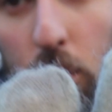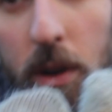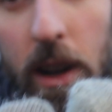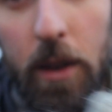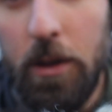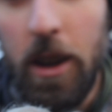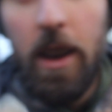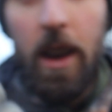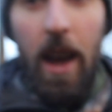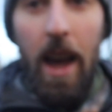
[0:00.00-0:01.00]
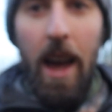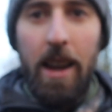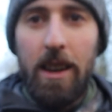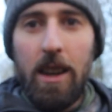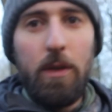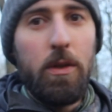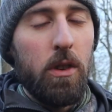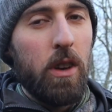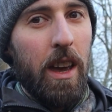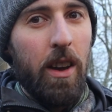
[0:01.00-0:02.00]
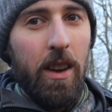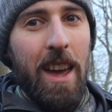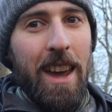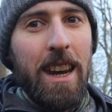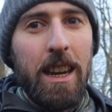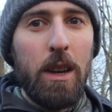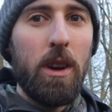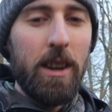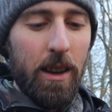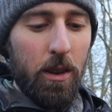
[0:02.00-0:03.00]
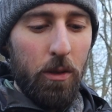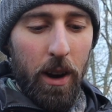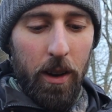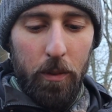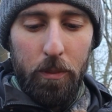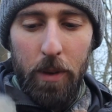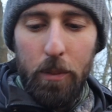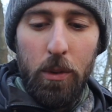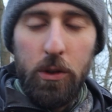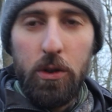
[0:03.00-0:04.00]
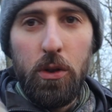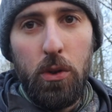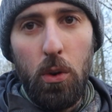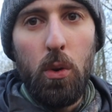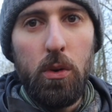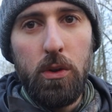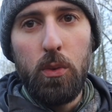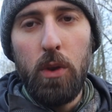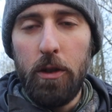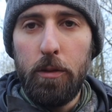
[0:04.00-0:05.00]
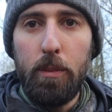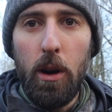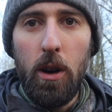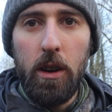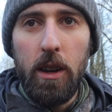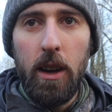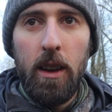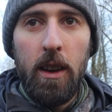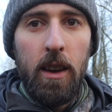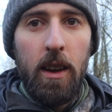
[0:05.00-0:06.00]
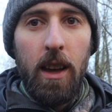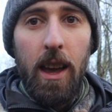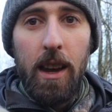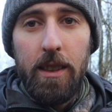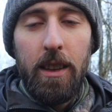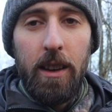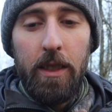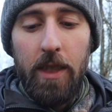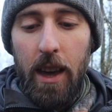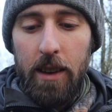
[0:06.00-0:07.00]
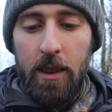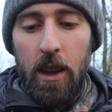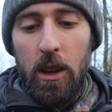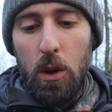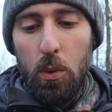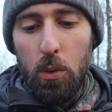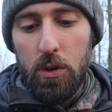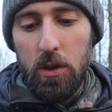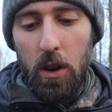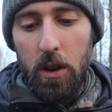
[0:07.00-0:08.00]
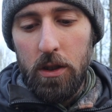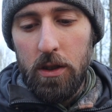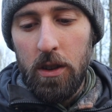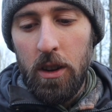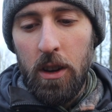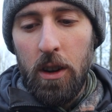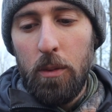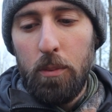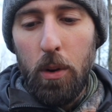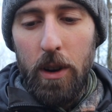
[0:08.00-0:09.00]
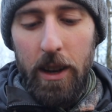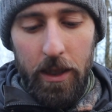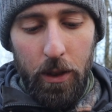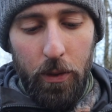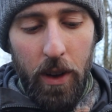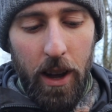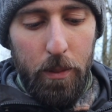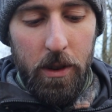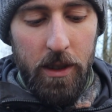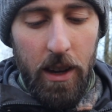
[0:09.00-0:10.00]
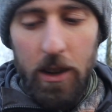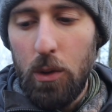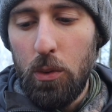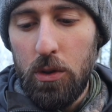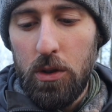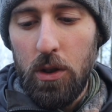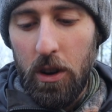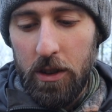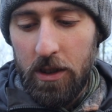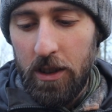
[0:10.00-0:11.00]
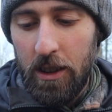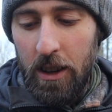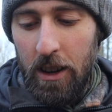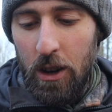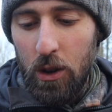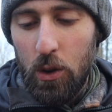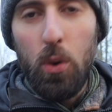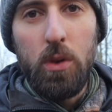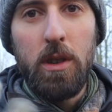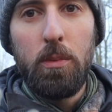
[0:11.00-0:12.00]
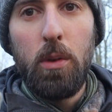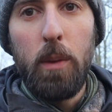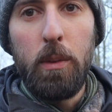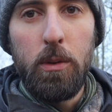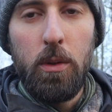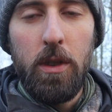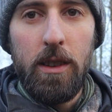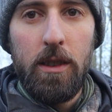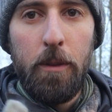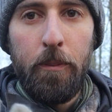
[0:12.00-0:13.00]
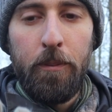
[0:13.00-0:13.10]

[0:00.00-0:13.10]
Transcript: wool glove, and if you get anywhere near brambles, thorns, rough bark, anything like that, you will start pulling at the fibers and you'll start causing problems with it.